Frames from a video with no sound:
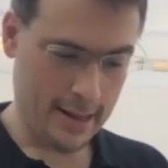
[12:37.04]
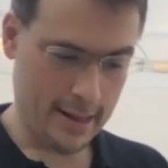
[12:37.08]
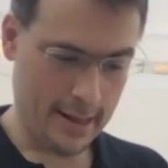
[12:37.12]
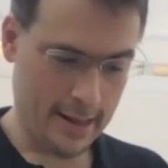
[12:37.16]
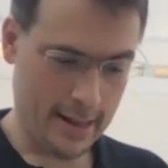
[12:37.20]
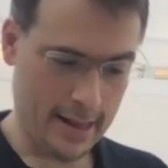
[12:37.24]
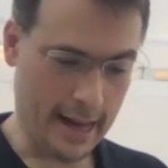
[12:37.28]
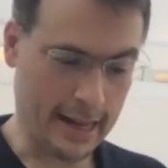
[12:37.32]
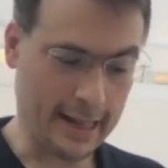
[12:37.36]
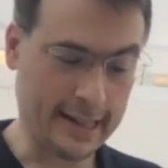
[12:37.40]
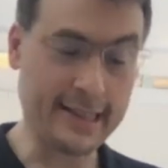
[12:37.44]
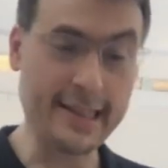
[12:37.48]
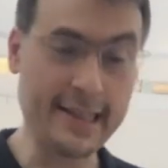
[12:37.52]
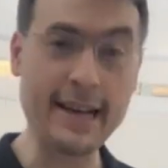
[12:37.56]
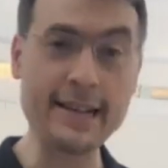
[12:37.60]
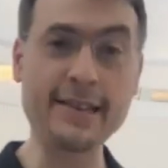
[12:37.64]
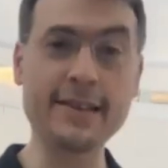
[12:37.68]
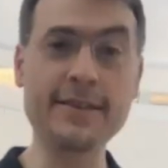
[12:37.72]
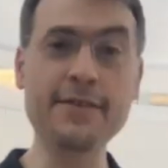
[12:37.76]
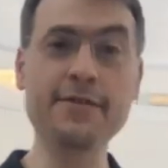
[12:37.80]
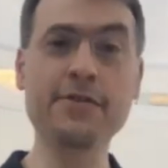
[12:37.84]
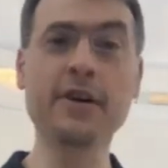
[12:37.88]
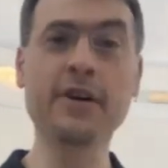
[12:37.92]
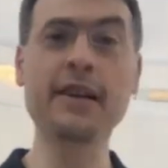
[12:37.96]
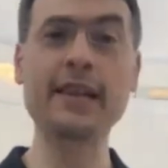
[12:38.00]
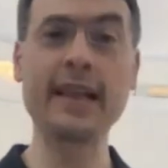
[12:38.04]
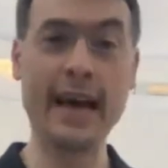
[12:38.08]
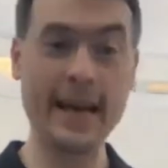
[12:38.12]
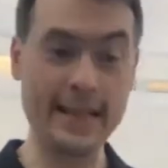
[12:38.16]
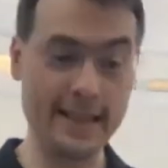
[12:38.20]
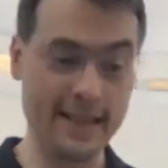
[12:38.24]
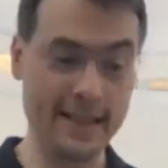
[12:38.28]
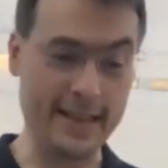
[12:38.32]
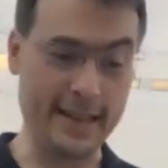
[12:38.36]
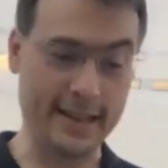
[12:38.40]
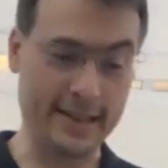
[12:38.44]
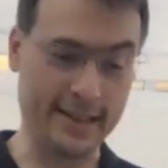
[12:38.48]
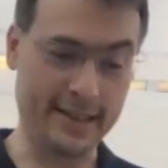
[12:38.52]
Excessive
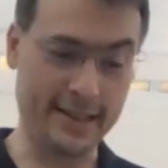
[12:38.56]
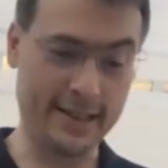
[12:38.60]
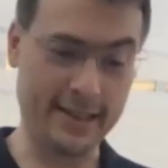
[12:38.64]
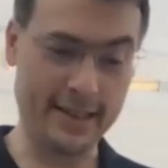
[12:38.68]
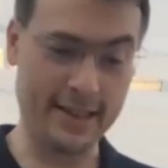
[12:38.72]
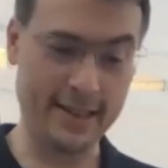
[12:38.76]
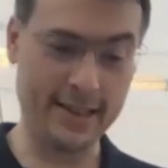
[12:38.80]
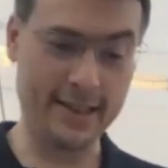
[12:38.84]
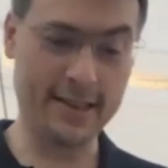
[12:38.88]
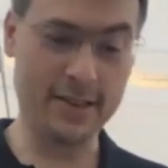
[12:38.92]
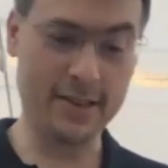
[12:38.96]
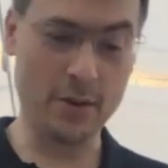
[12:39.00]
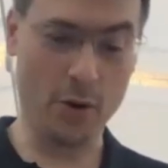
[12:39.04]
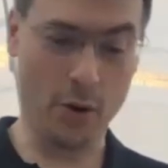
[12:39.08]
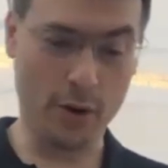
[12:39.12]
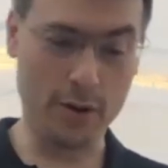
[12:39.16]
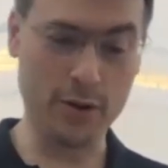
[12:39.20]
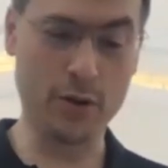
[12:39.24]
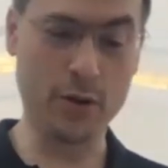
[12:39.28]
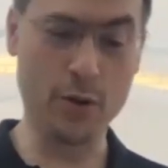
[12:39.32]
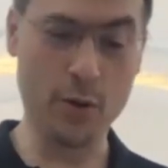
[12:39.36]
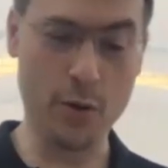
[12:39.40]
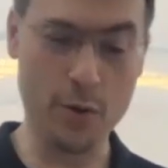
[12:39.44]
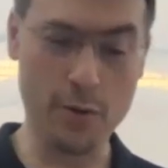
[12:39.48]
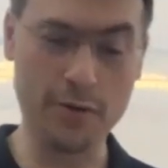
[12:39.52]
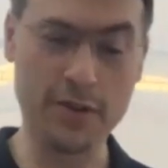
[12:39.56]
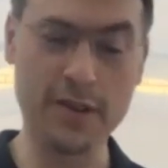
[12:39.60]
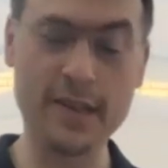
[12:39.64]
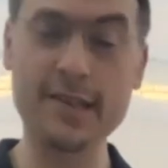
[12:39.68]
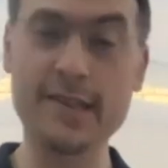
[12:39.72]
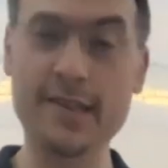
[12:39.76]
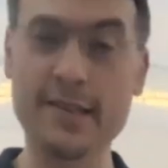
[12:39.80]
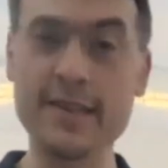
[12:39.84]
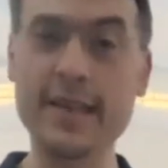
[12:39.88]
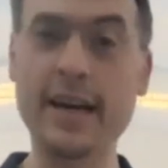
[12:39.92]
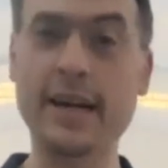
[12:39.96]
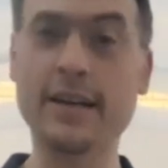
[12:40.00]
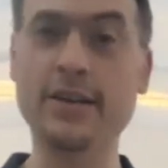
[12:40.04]
gladness is also of this
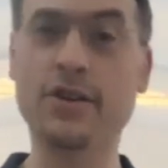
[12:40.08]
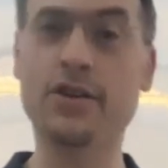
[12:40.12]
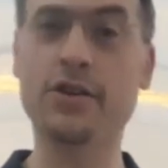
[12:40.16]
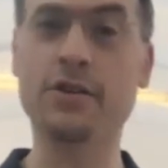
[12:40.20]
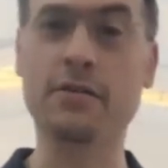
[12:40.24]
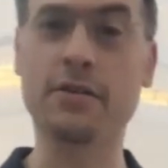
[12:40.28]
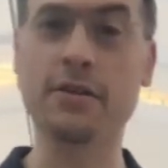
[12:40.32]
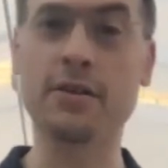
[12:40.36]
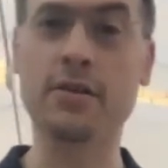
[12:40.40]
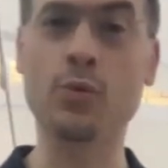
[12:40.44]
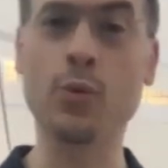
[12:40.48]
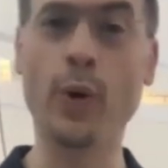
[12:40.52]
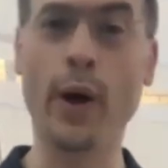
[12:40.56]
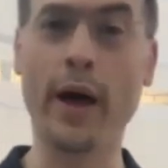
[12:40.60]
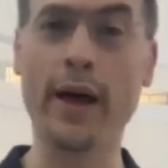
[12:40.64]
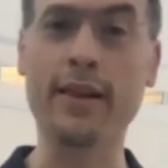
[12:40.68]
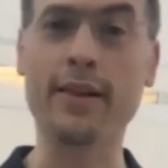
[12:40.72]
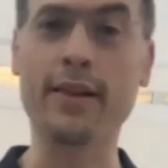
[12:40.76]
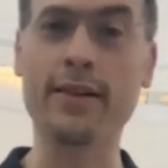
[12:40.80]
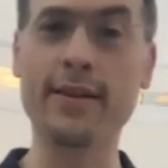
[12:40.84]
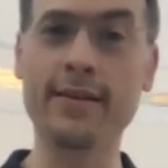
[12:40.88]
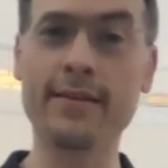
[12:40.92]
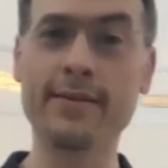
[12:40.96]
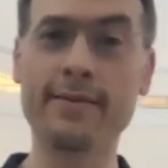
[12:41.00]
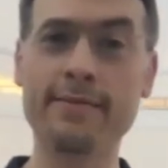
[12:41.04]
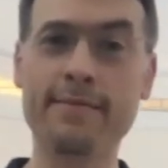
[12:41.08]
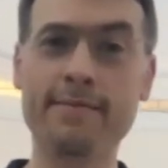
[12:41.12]
nature as well.